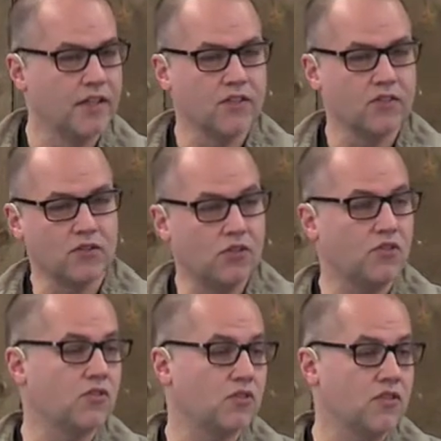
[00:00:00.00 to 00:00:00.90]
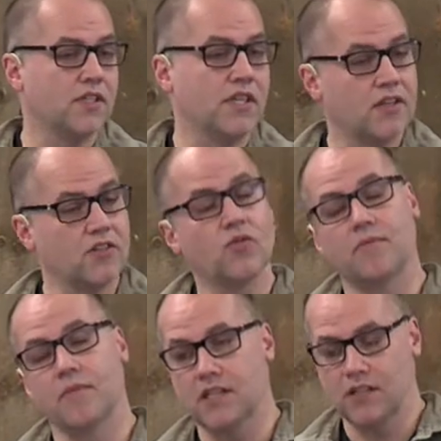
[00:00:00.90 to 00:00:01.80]
So as soon as you can
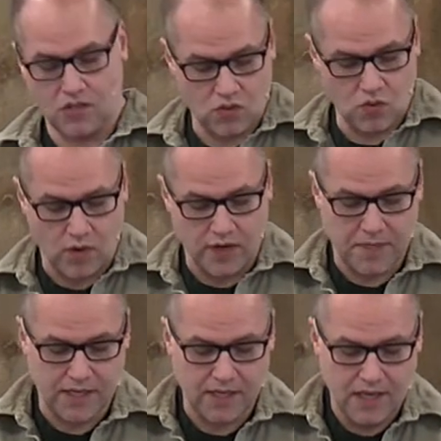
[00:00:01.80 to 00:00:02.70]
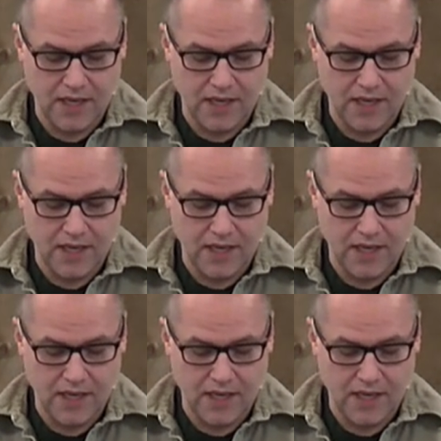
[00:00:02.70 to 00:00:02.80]
join me.